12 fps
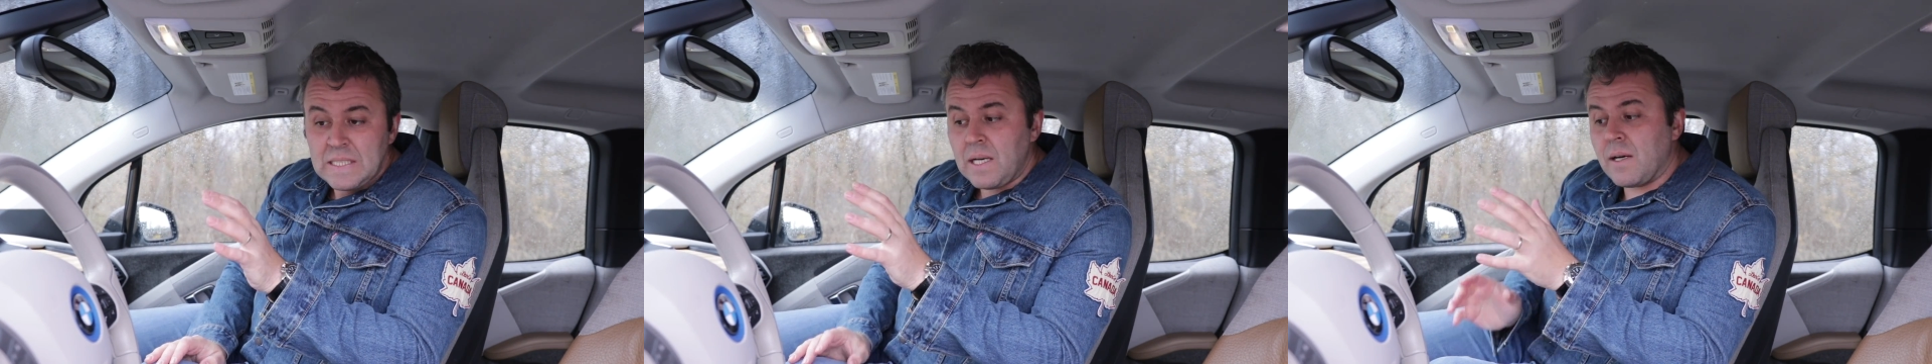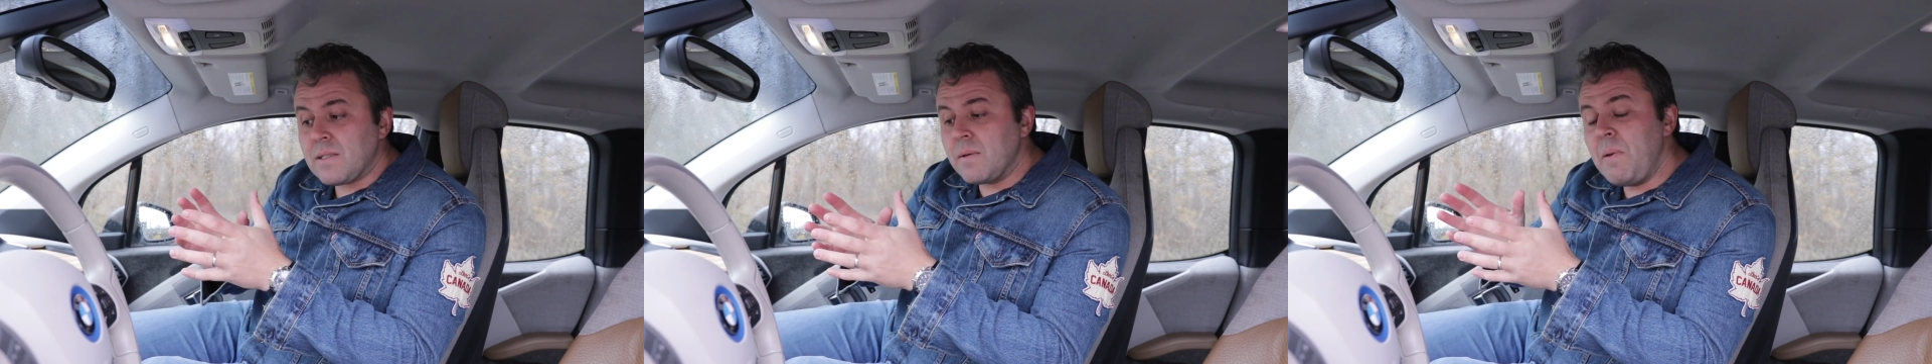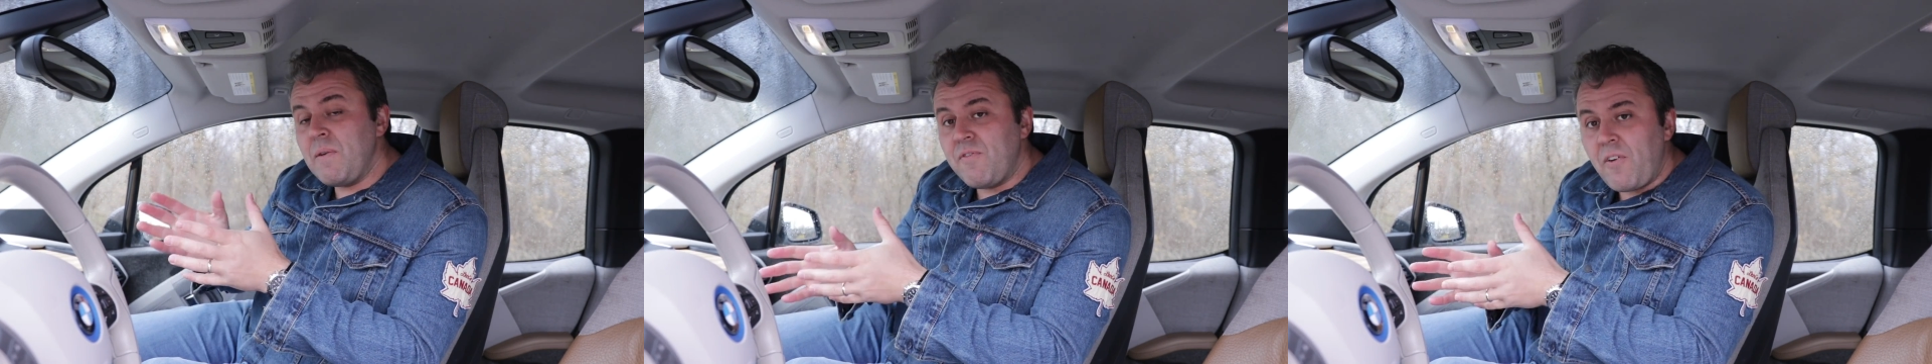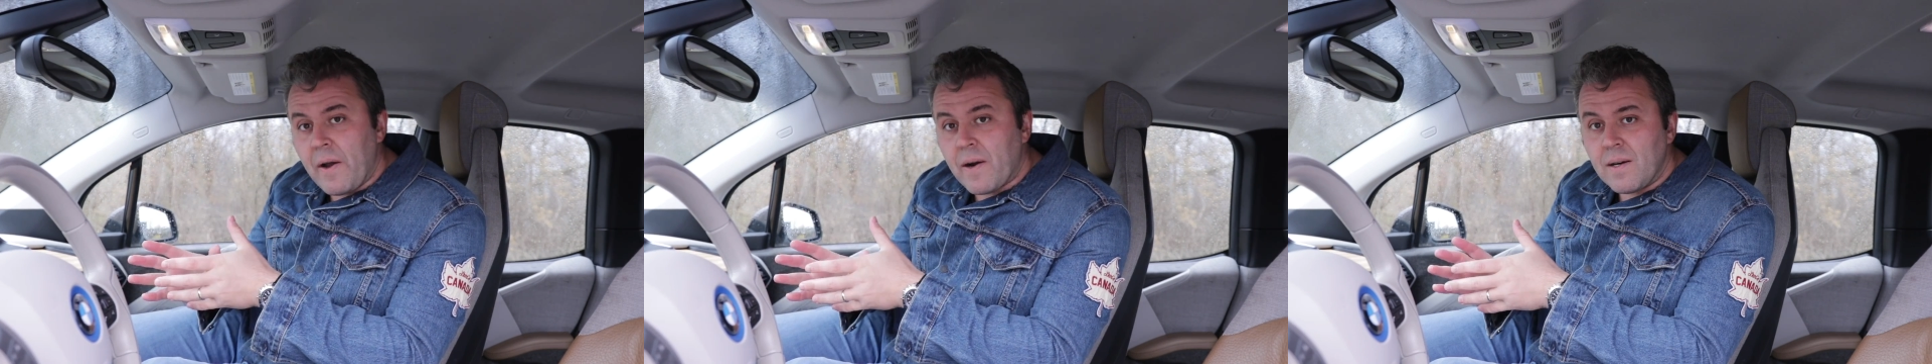Now, to be
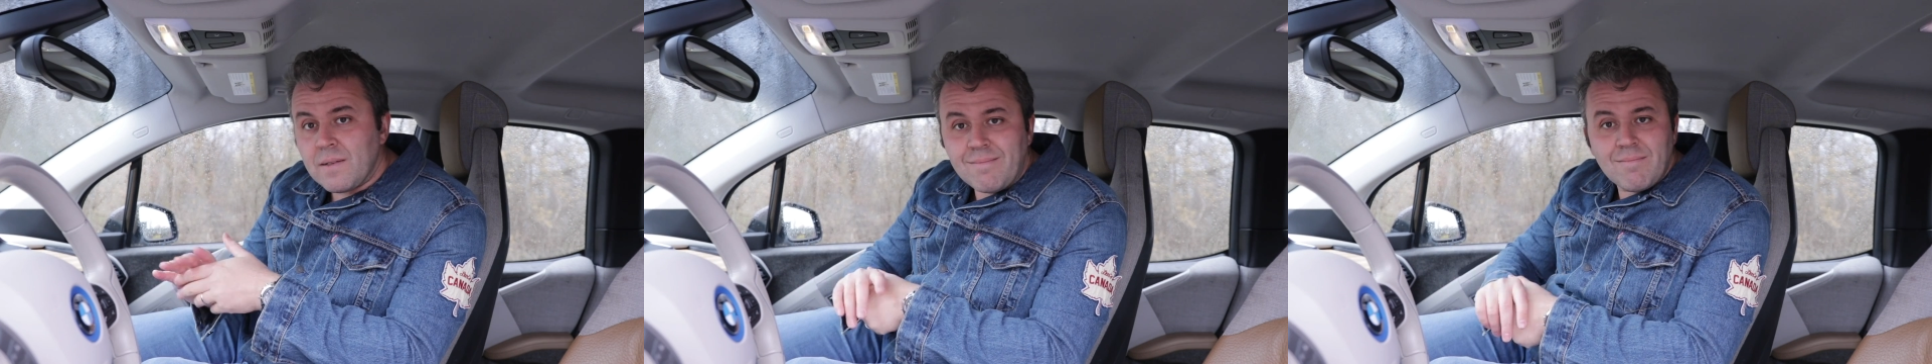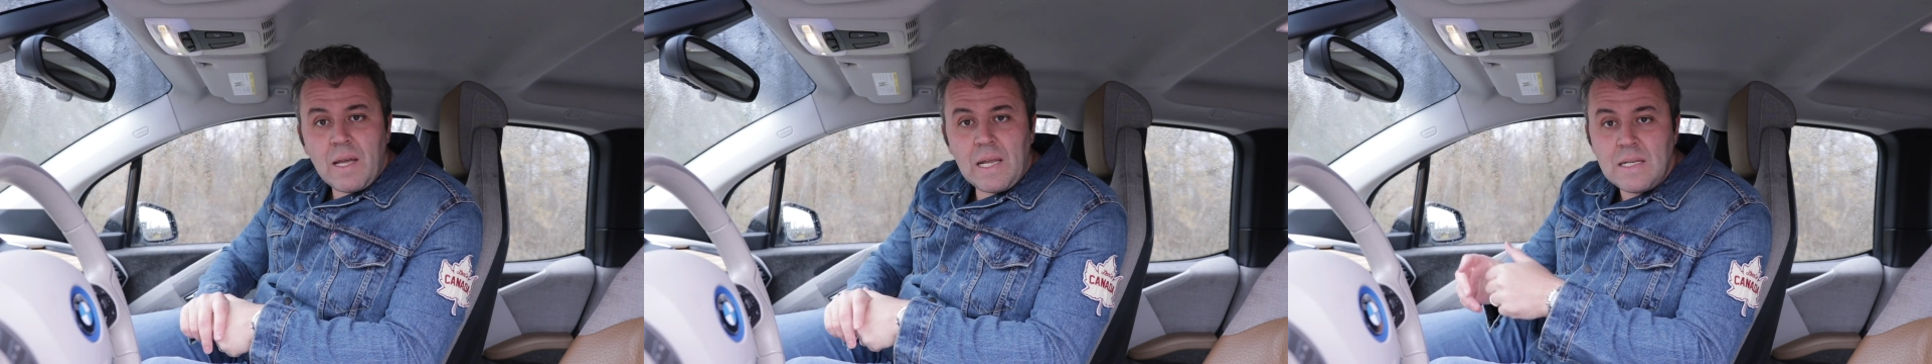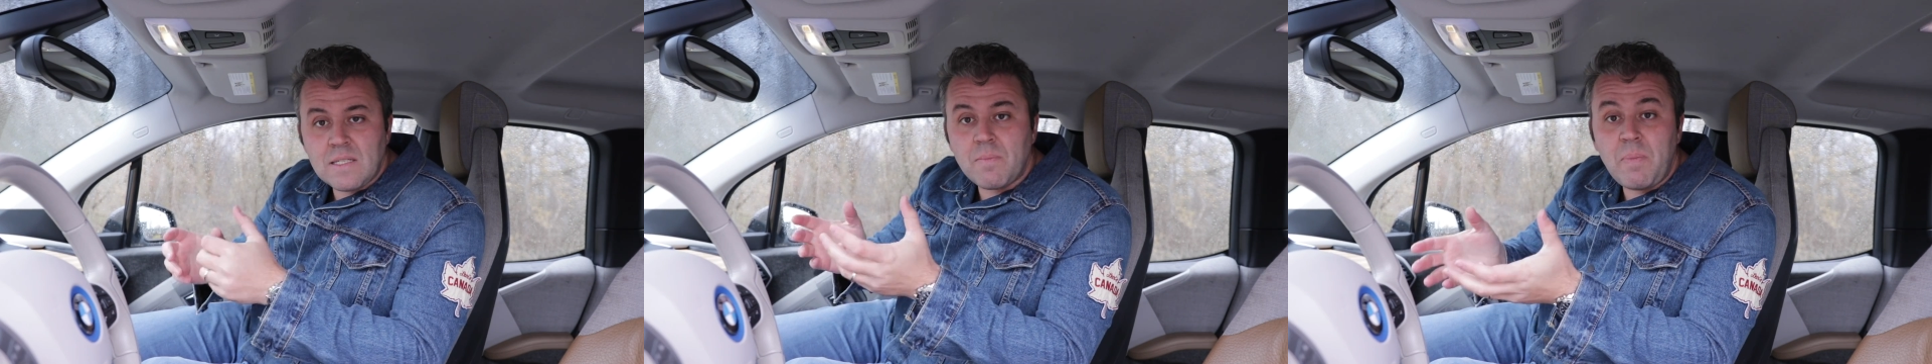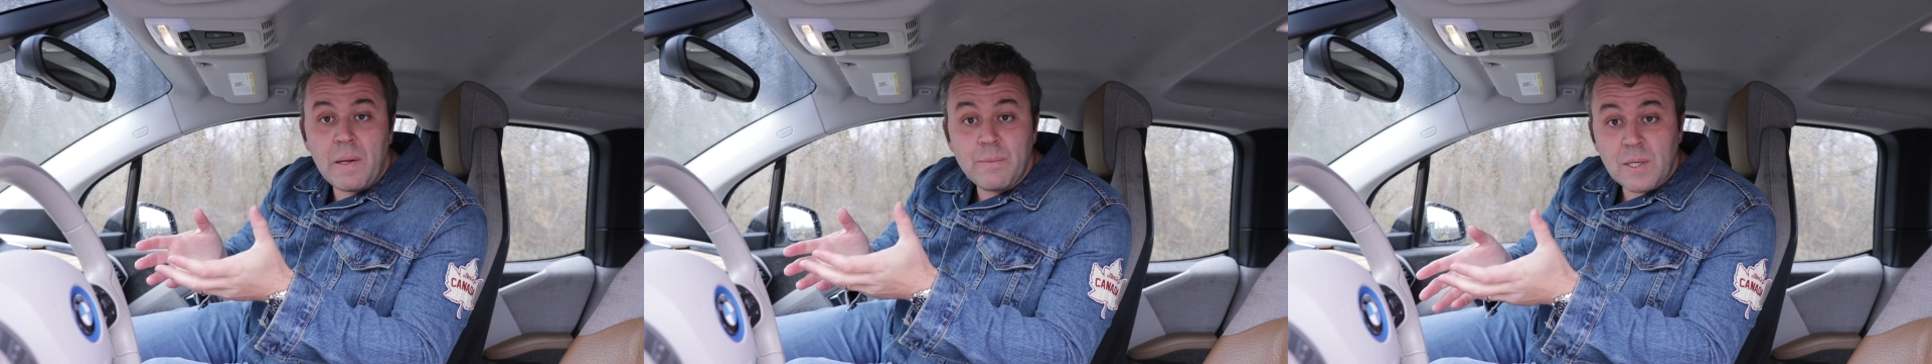fair, it is a
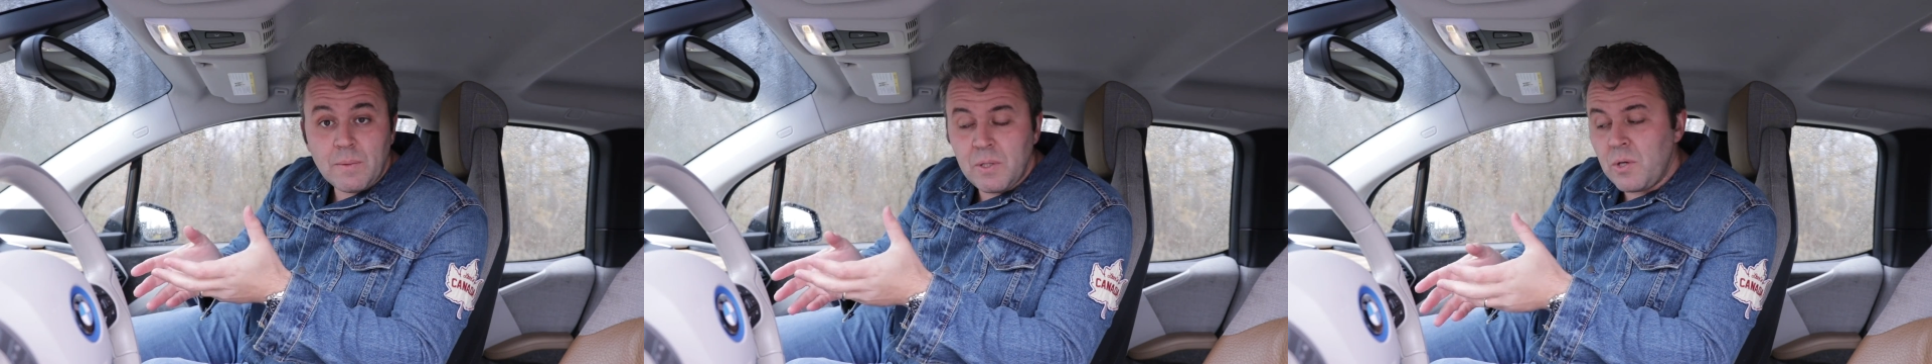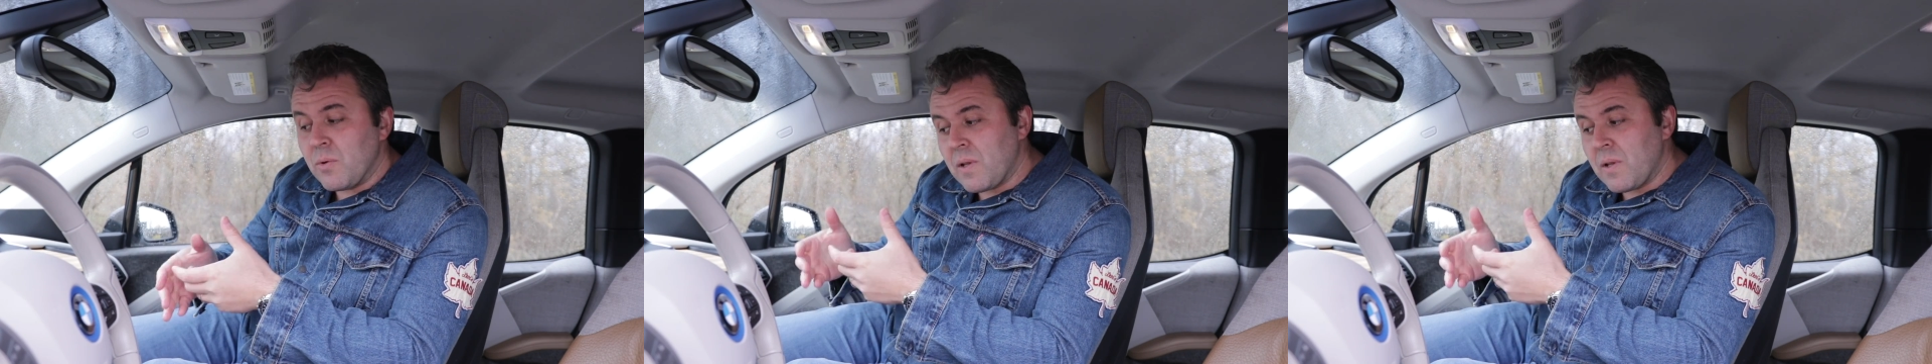BMW,